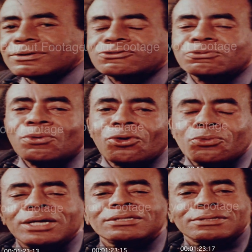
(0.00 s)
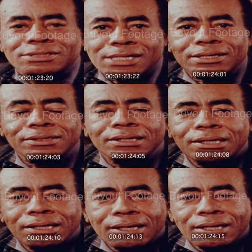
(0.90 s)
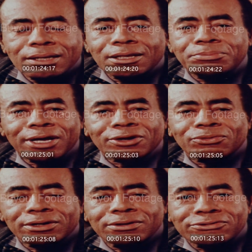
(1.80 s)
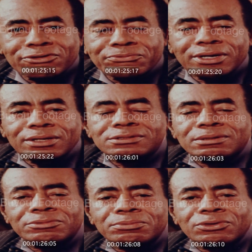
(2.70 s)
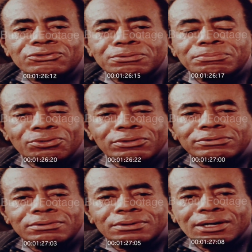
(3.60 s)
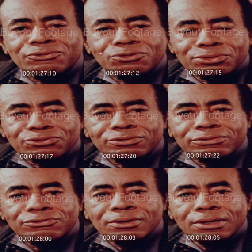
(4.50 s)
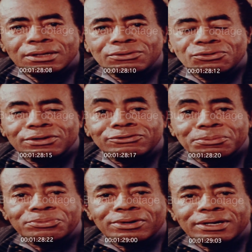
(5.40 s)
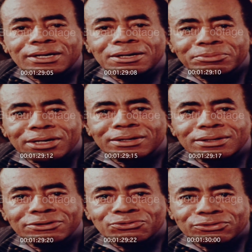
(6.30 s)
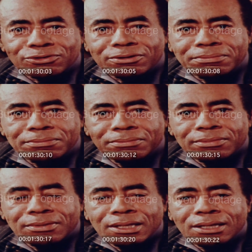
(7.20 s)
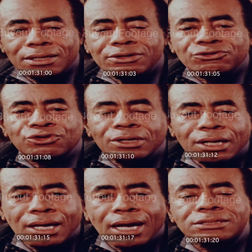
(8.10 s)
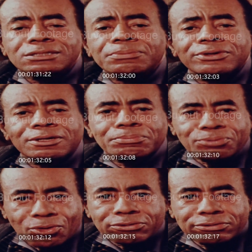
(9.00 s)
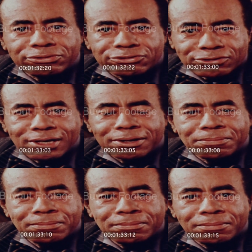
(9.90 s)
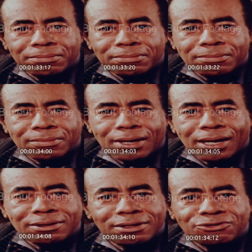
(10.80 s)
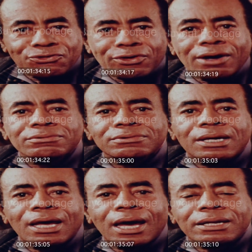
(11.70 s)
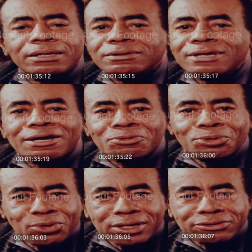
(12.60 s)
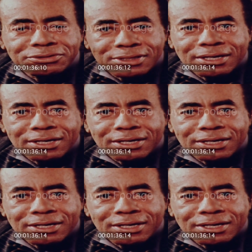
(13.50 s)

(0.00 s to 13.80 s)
Small wonder, then, that black writers have made some of the most important contributions to contemporary American literature. Each had something important to say, and each found an indelible way to say